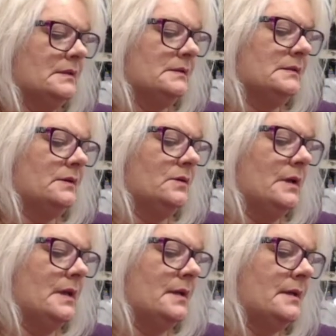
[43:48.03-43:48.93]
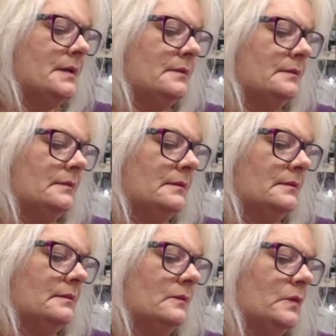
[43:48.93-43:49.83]
So yeah,
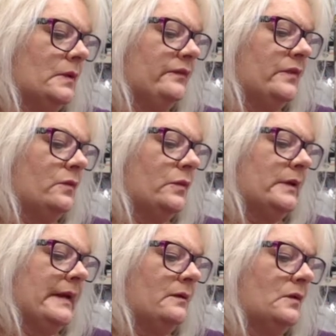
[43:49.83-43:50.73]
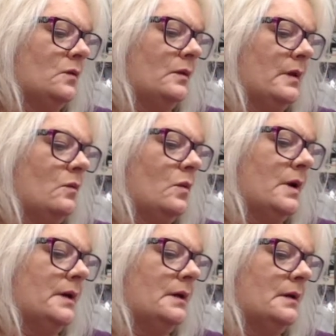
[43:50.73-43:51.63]
we're down to only
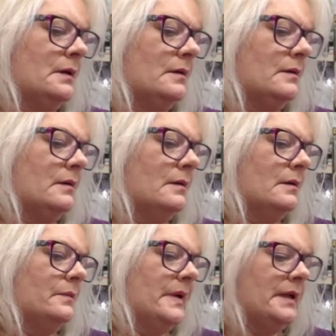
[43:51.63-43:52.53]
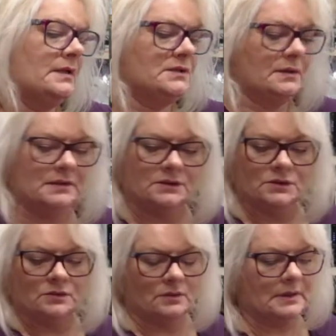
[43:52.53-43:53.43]
one page in this
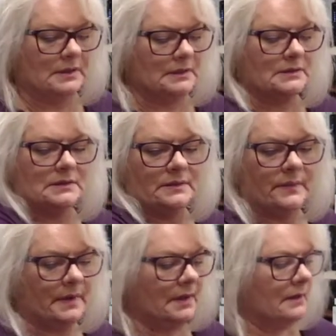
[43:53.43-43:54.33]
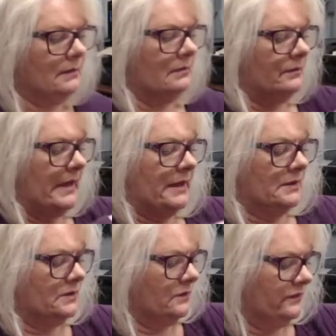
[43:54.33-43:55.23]
journal that needs to be made
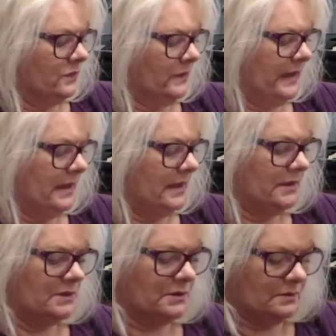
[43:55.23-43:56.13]
into a full page.